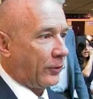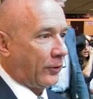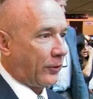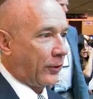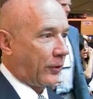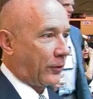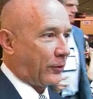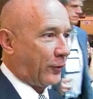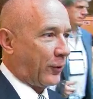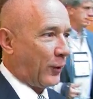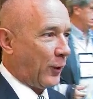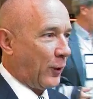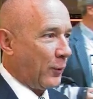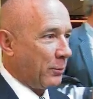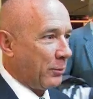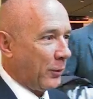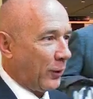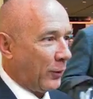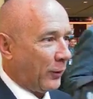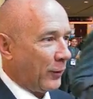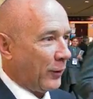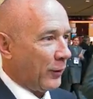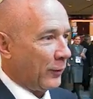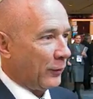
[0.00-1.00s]
16
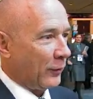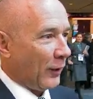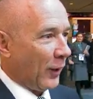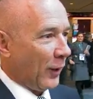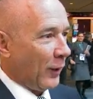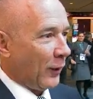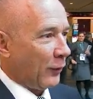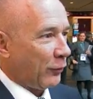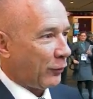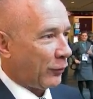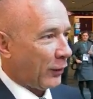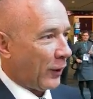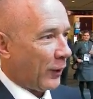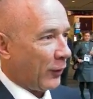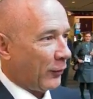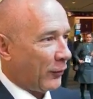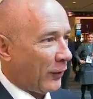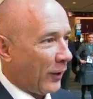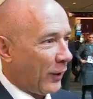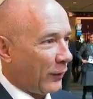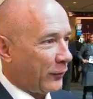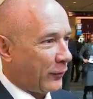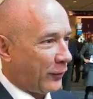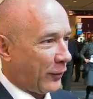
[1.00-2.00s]
million
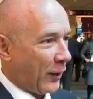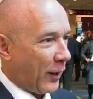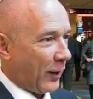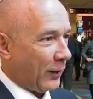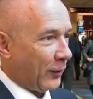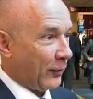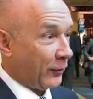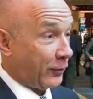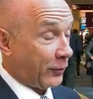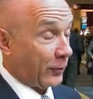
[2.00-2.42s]
shares outstanding.